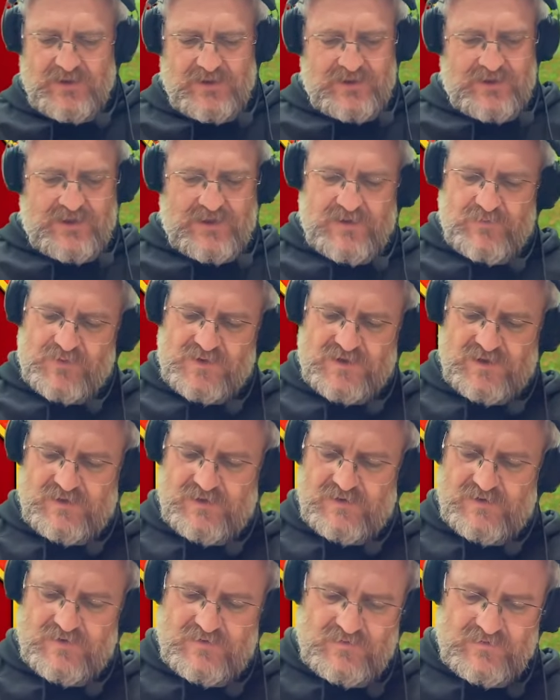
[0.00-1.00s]

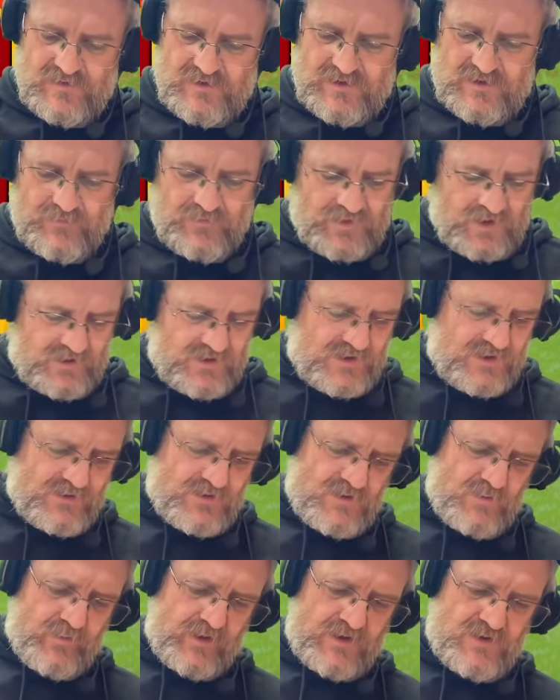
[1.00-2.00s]
Absolutely. I
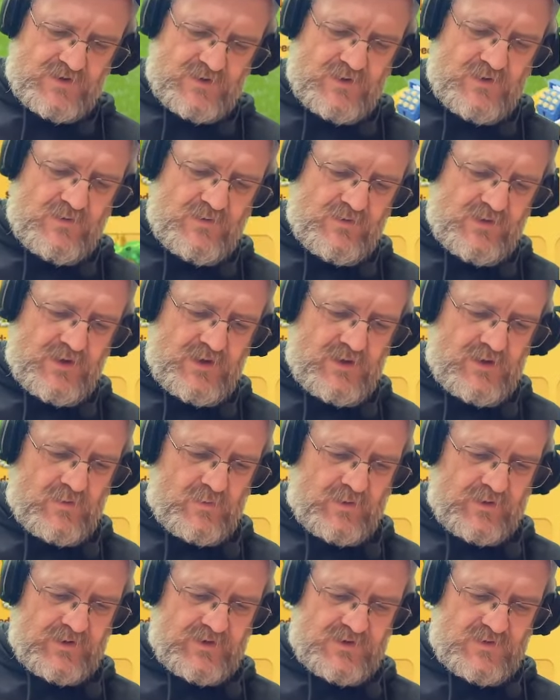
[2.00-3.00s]
should do my
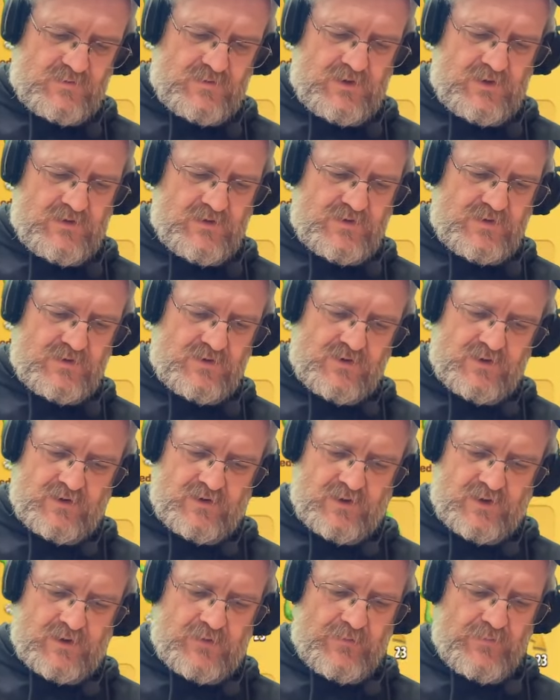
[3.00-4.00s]
2-year one as well, shouldn't
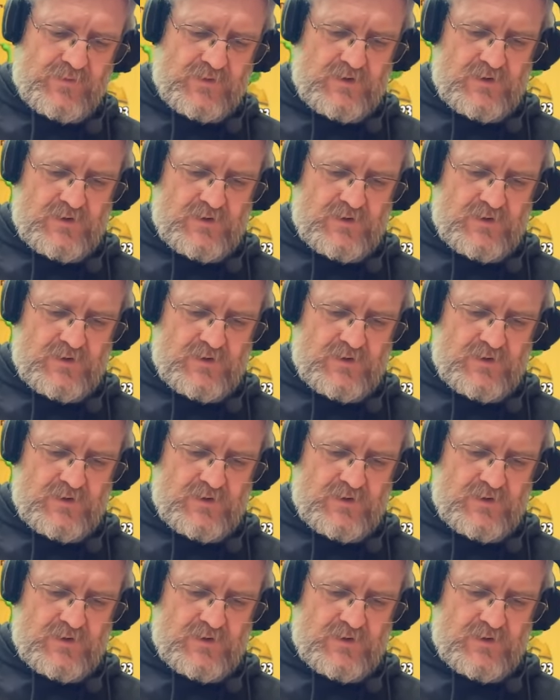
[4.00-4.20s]
I?